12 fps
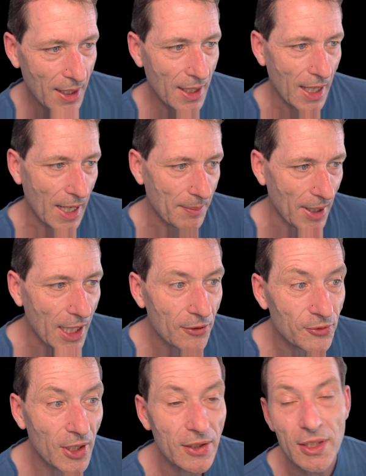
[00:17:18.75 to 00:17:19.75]
I
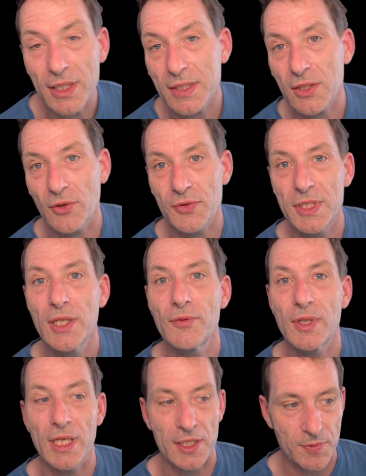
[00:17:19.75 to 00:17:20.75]
have 10 years of
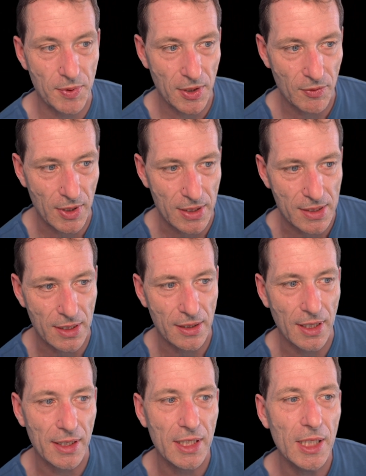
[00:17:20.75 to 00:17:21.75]
SQL experience,
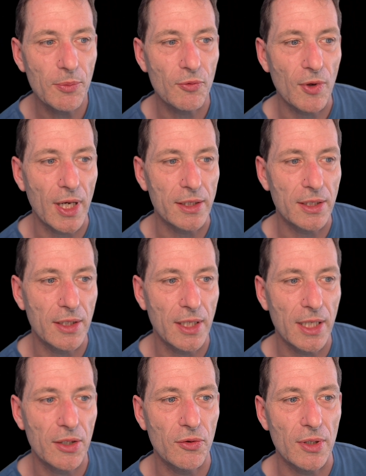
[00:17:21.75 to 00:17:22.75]
and I keep writing
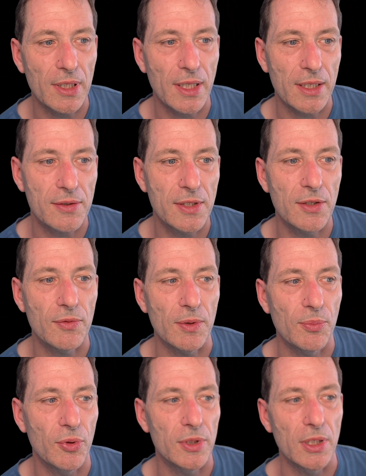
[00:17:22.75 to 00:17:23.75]
KQL like
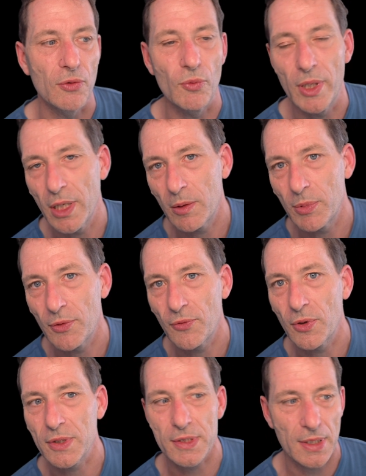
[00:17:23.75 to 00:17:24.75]
SQL, putting where
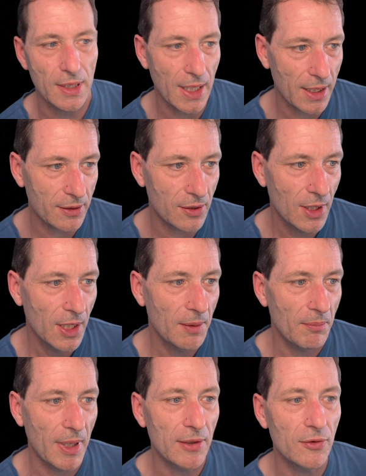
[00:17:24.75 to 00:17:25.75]
before select,
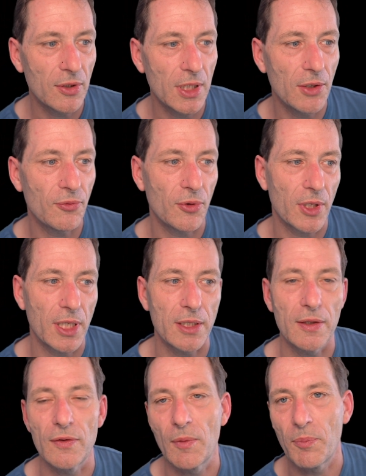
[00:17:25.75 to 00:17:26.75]
mentally
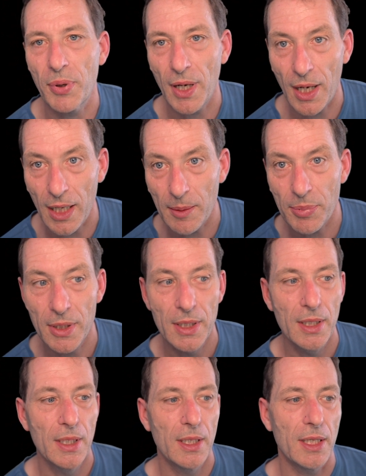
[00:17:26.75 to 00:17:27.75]
forgetting the pipe,
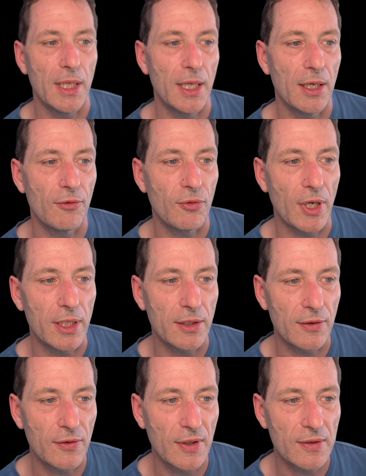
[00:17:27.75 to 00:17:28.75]

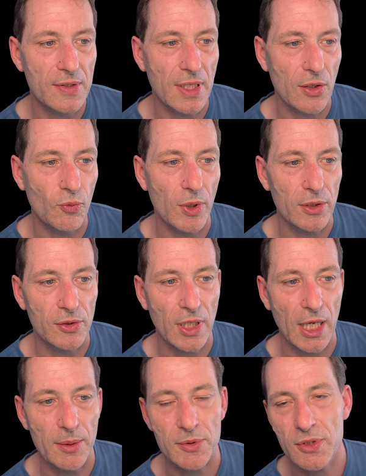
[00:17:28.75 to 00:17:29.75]
writing things like where
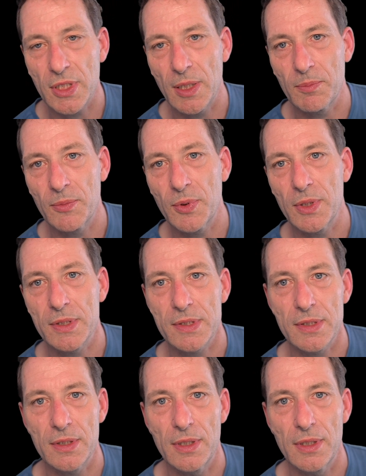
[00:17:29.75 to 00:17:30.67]
timestamp is